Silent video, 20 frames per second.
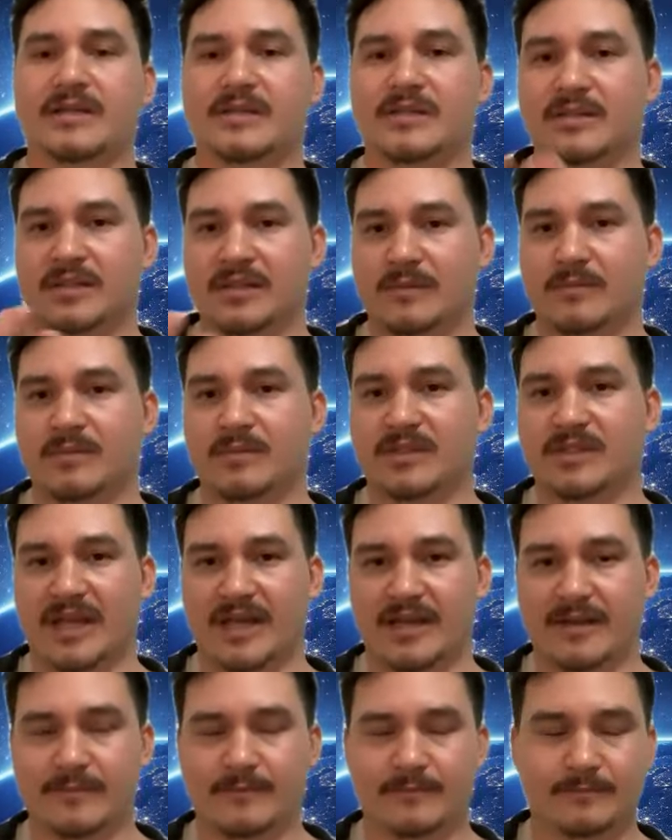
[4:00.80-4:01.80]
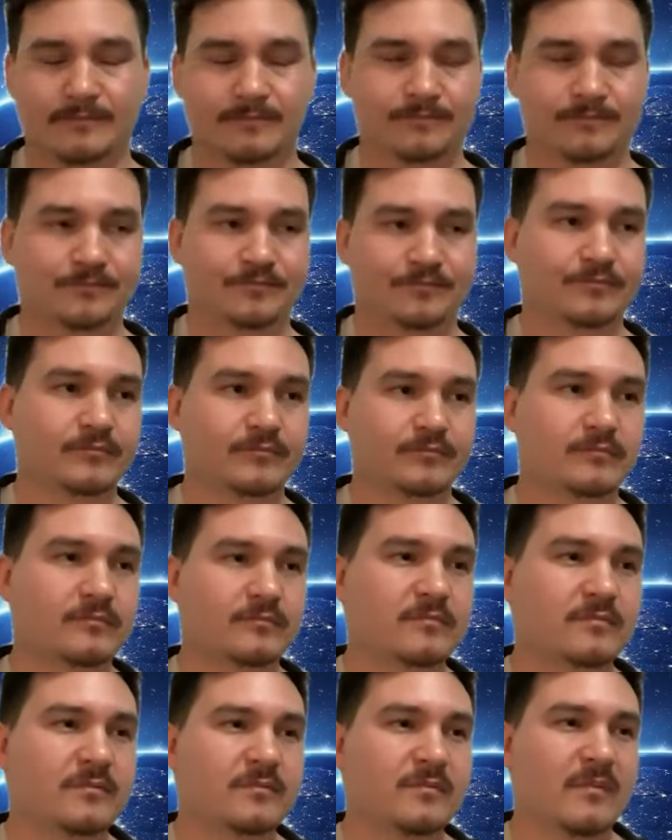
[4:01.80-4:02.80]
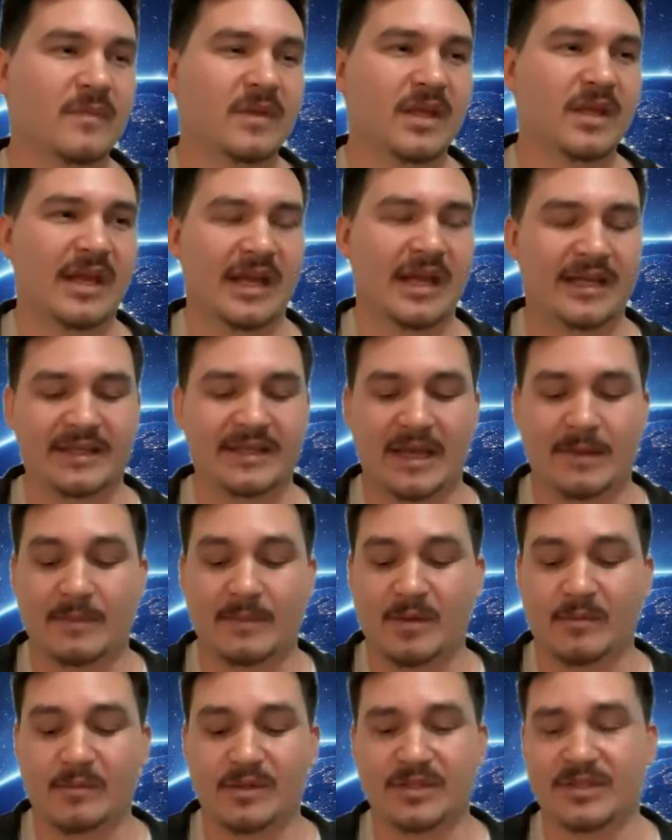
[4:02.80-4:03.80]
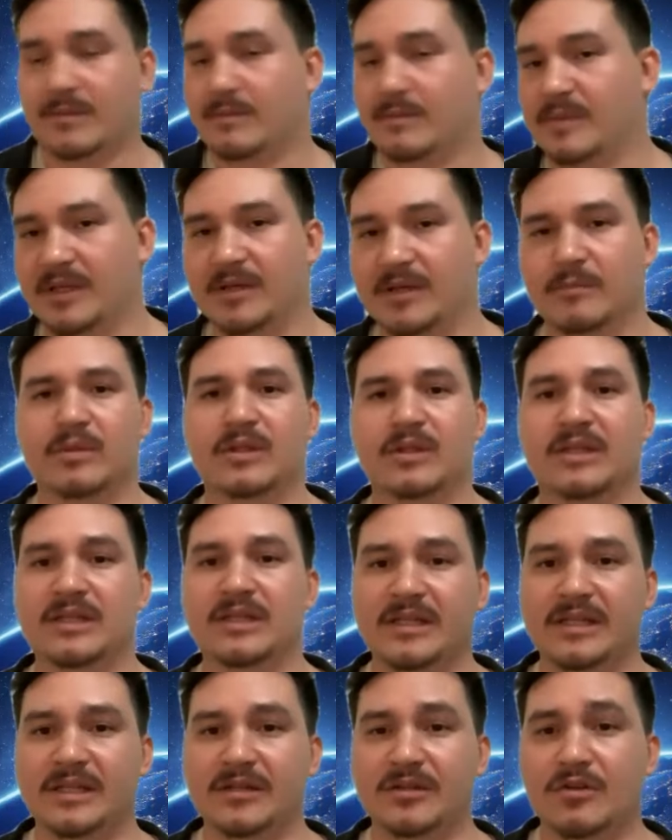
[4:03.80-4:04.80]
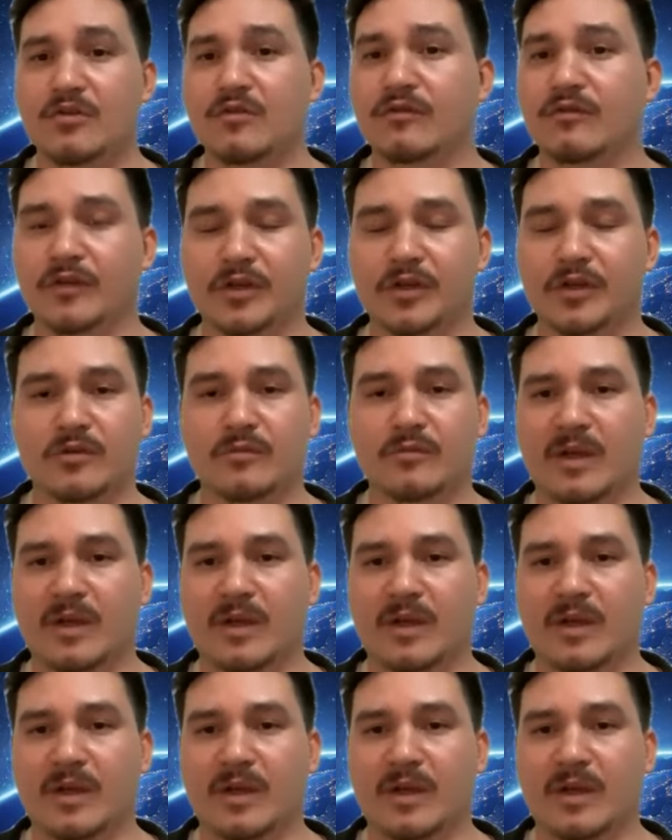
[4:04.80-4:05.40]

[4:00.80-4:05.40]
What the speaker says: asleep state. And that may be something completely new for you.